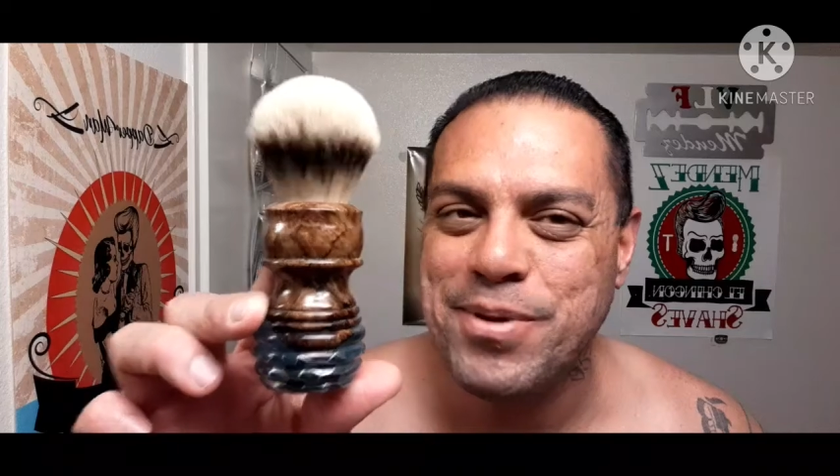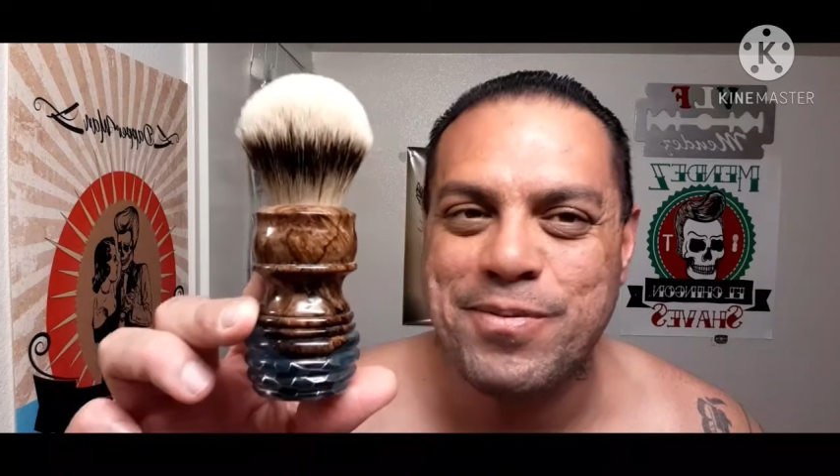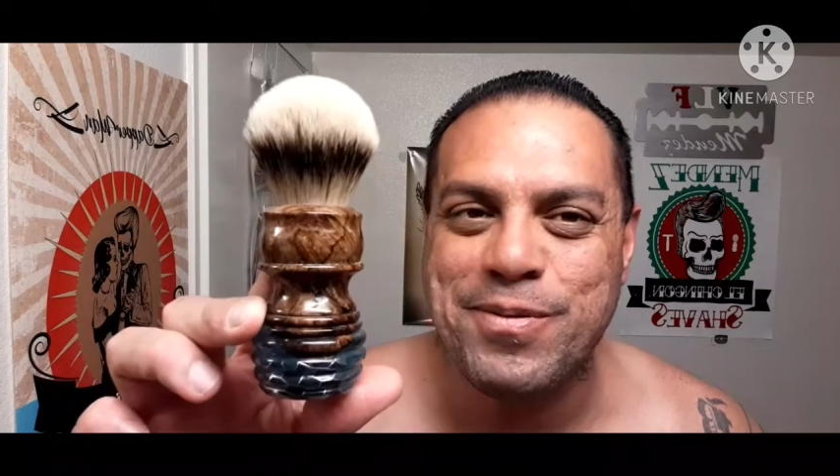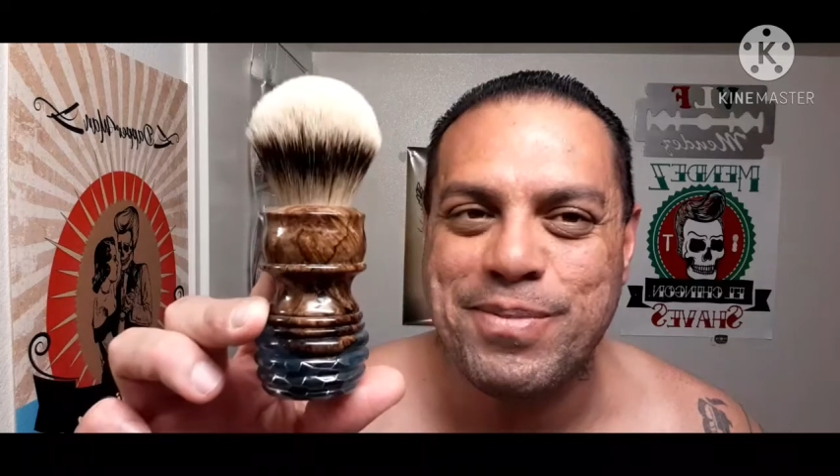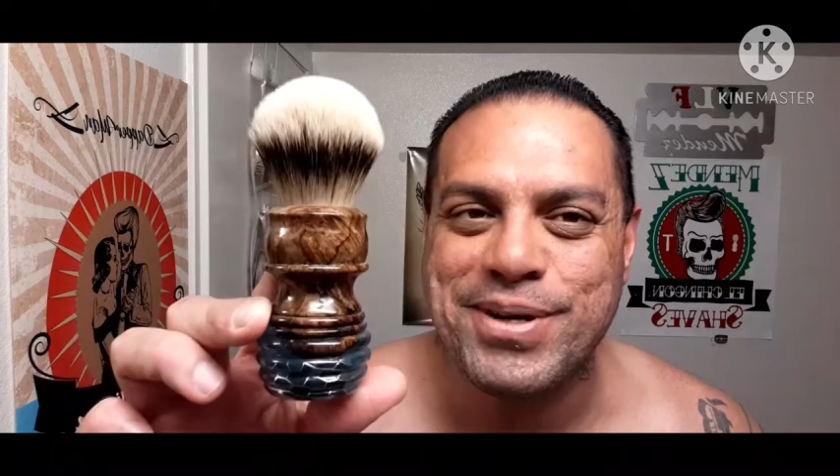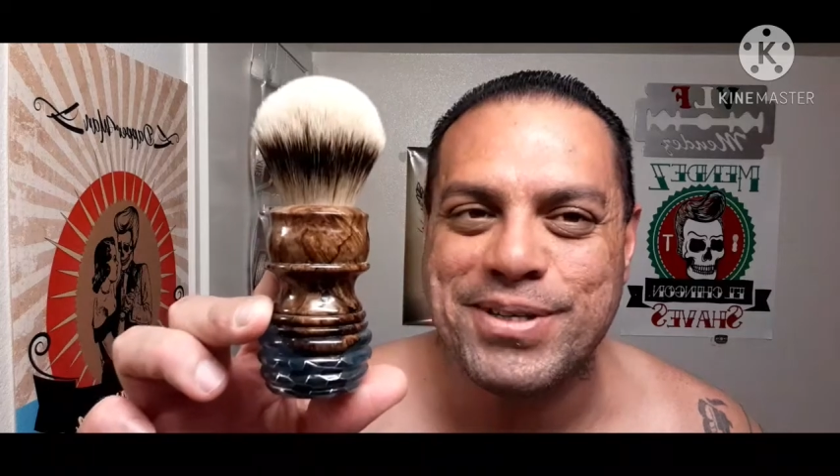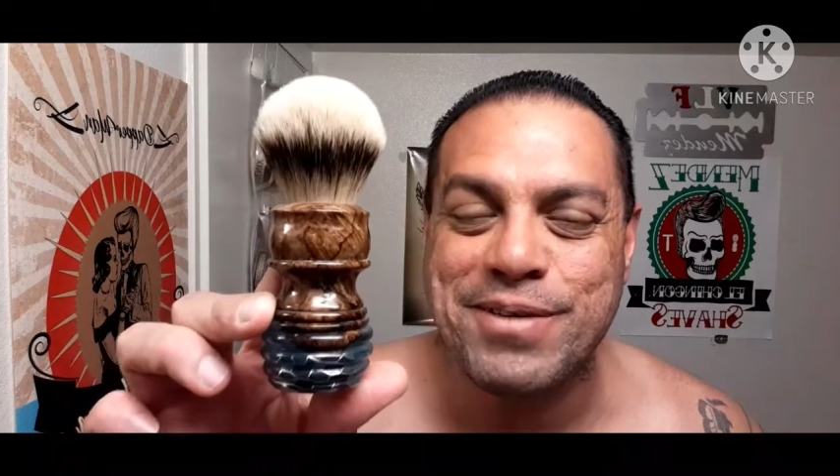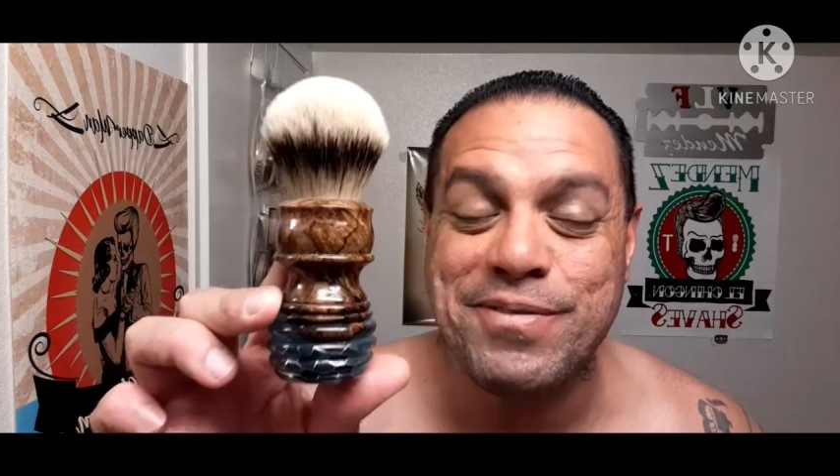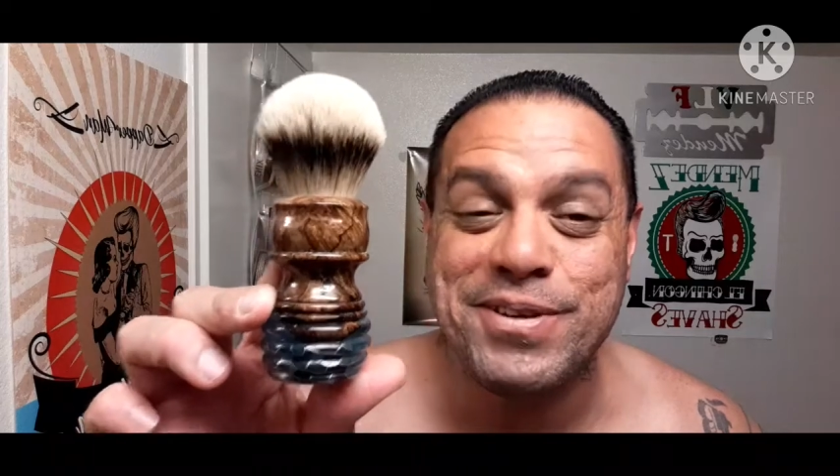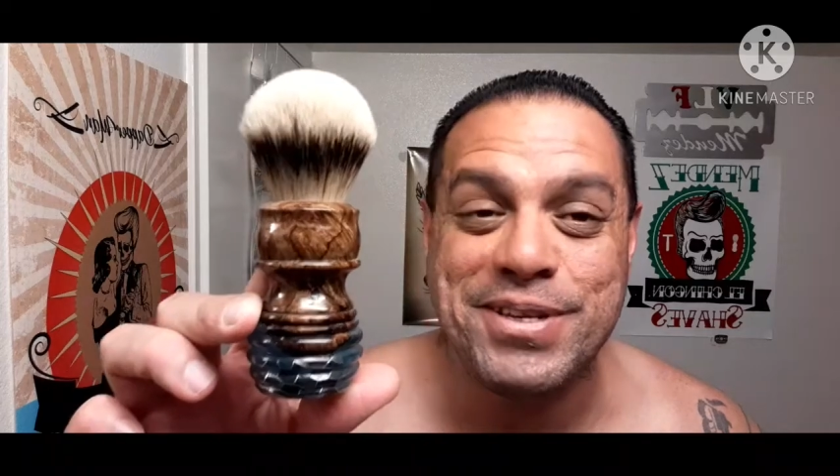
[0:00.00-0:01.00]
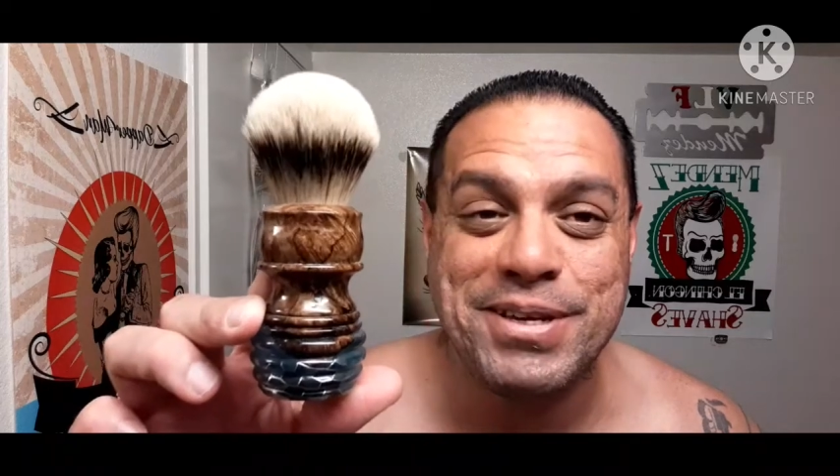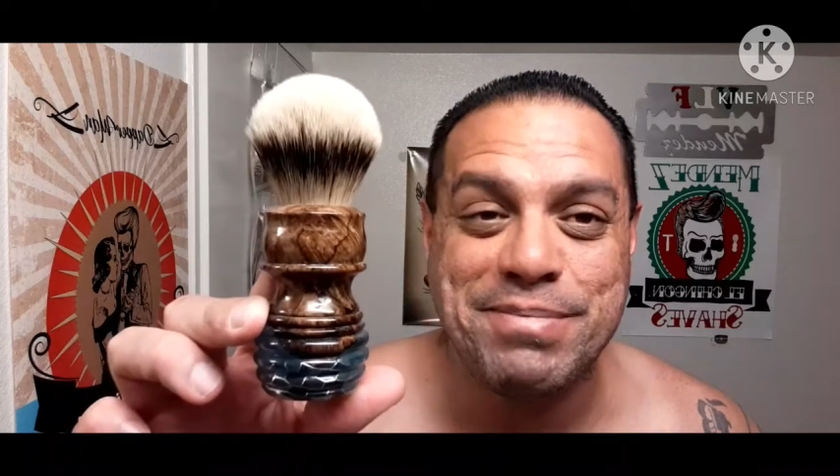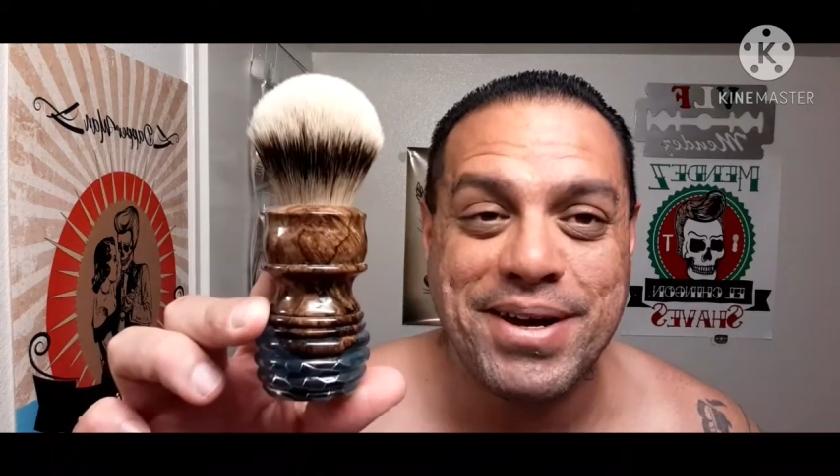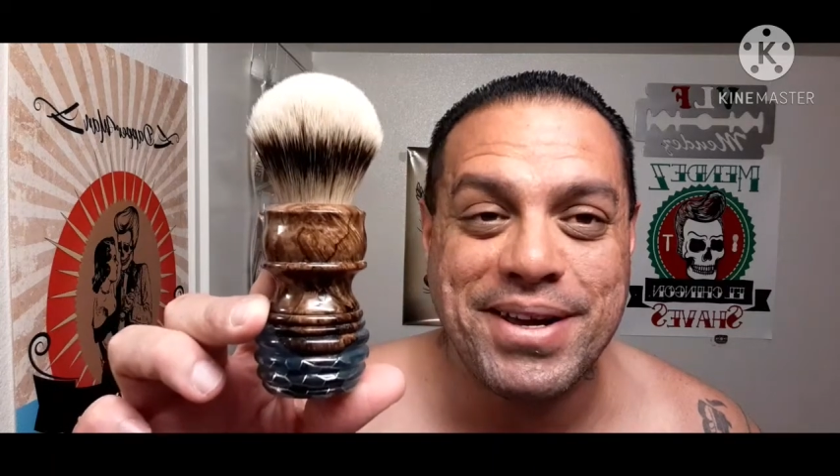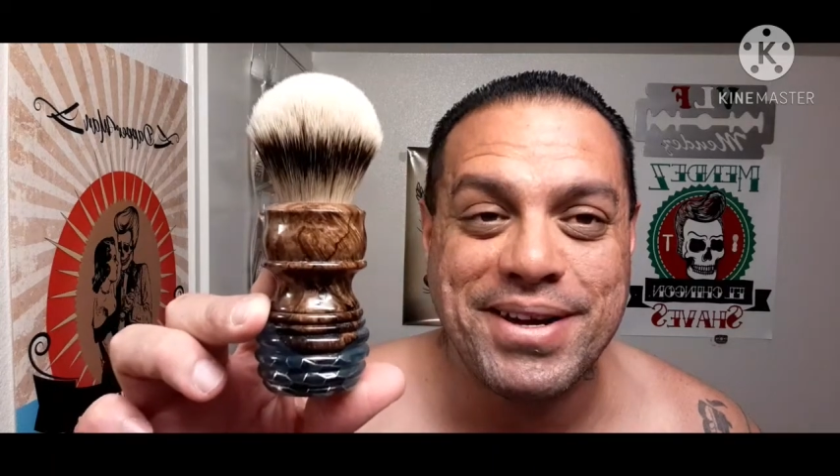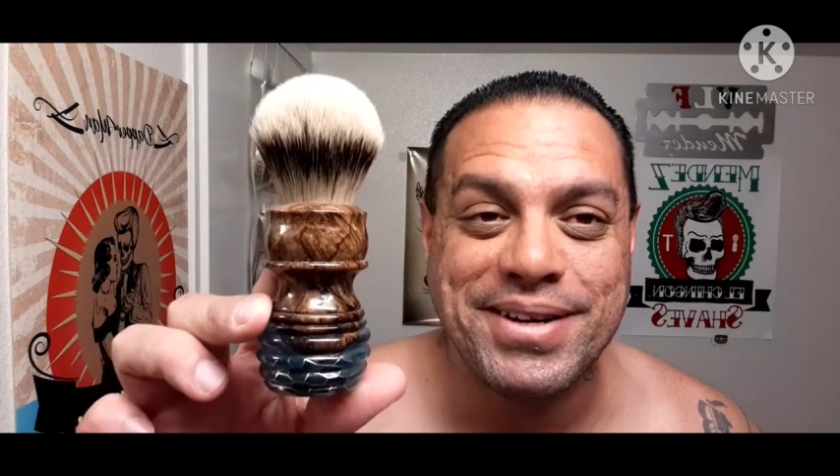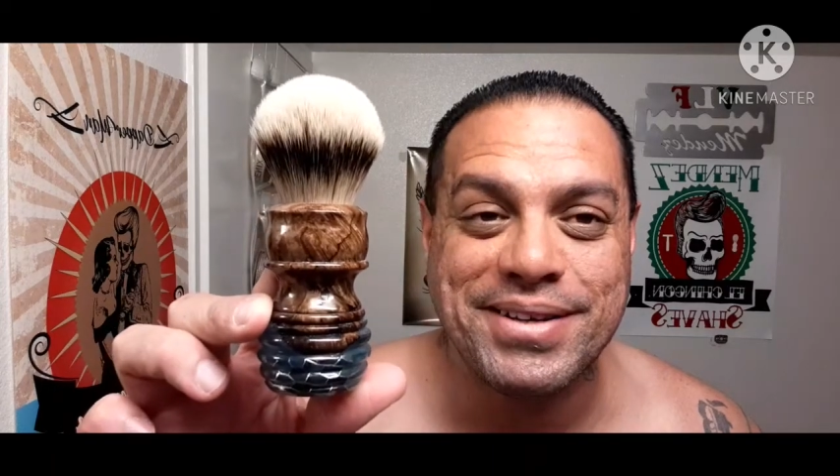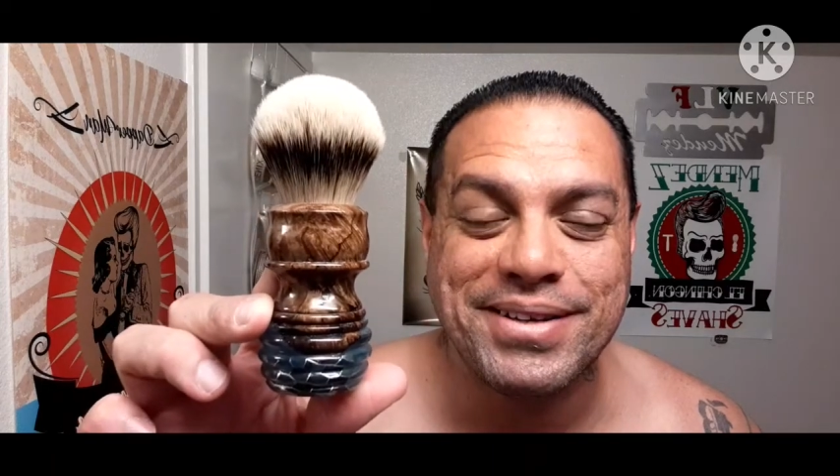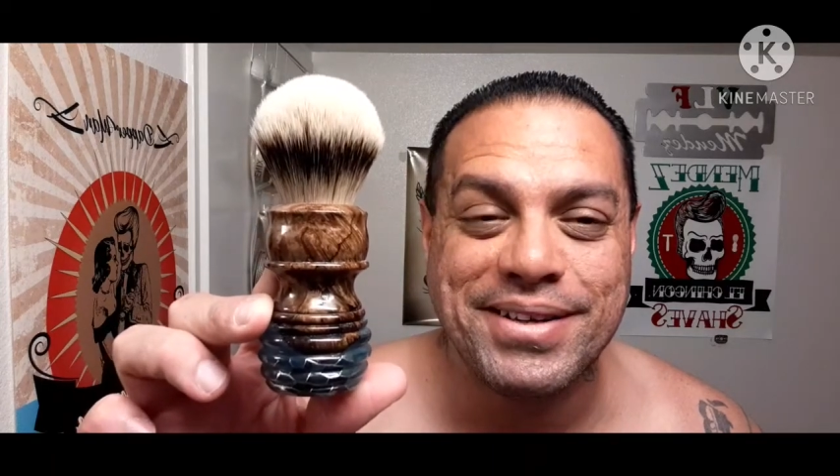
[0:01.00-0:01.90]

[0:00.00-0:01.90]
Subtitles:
beautiful brush. If you've seen my